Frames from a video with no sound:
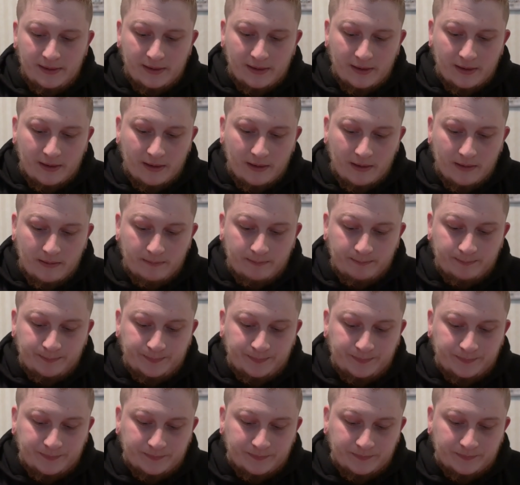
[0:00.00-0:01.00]
And
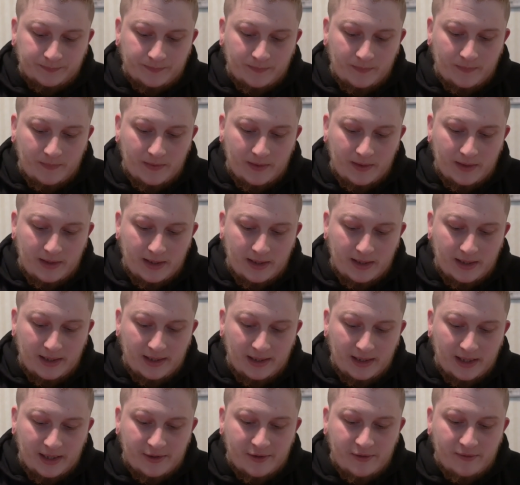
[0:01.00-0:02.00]
he
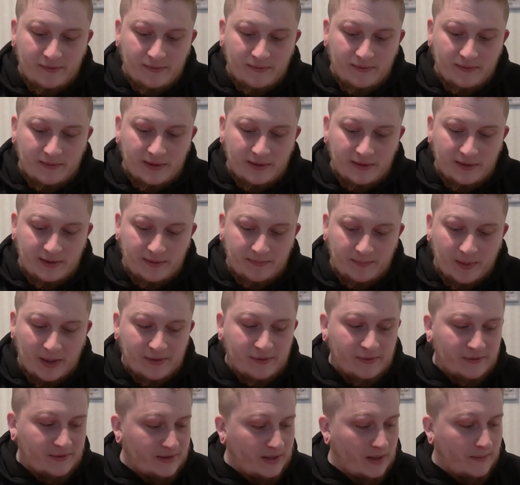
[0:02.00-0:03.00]
lets you
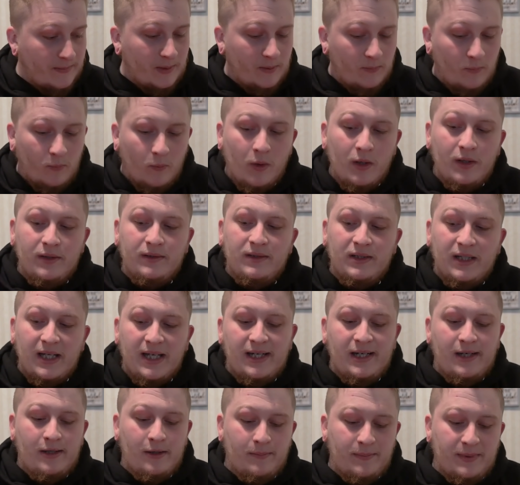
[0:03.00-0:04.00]
special summon 1
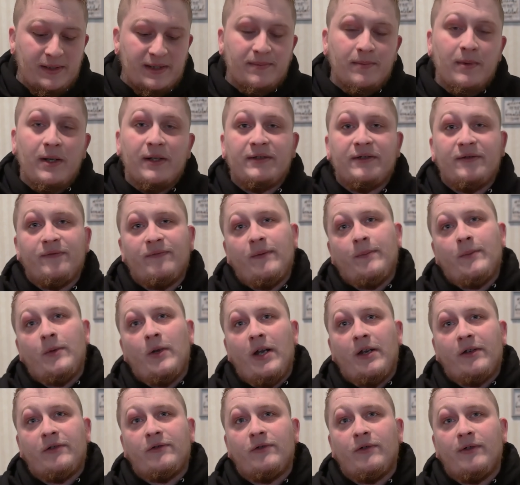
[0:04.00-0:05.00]
Gladiator Beast monster from your
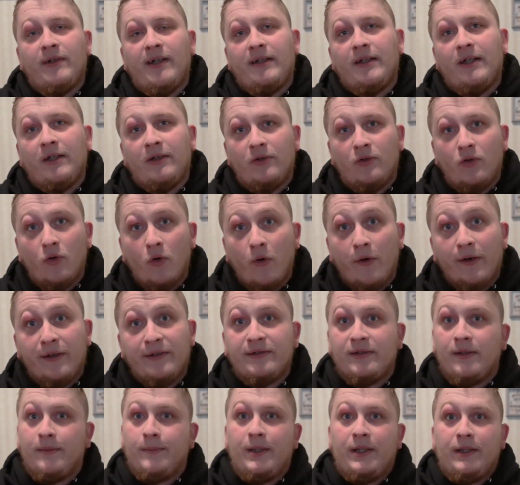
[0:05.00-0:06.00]
extra deck, ignoring
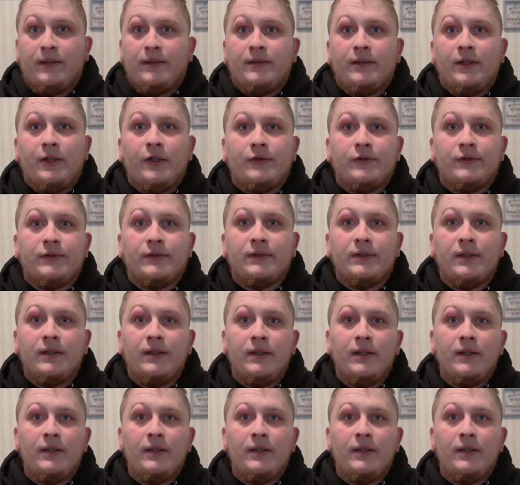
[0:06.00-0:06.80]
summoning conditions.